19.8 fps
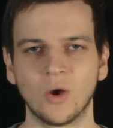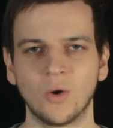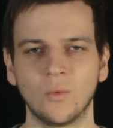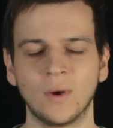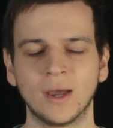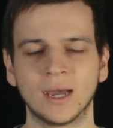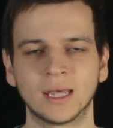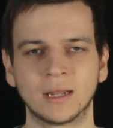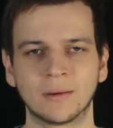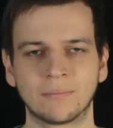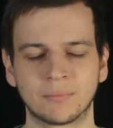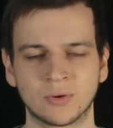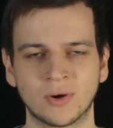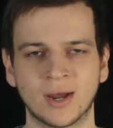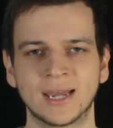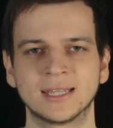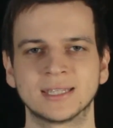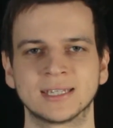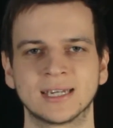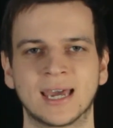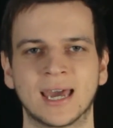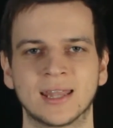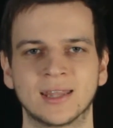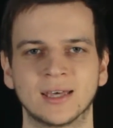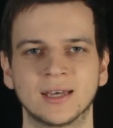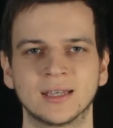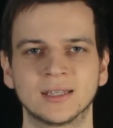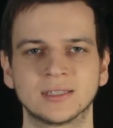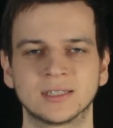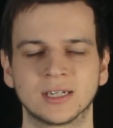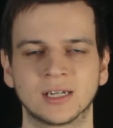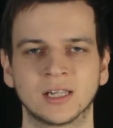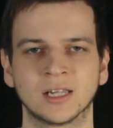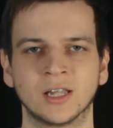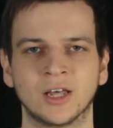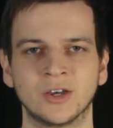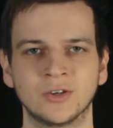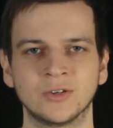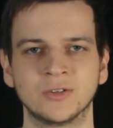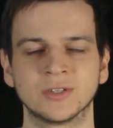We're going to pray together to
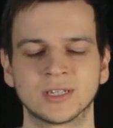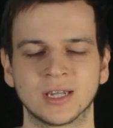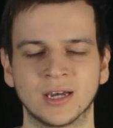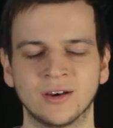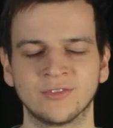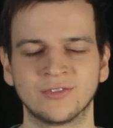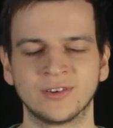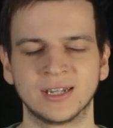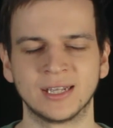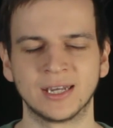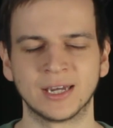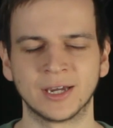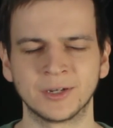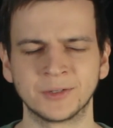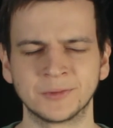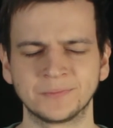close our video.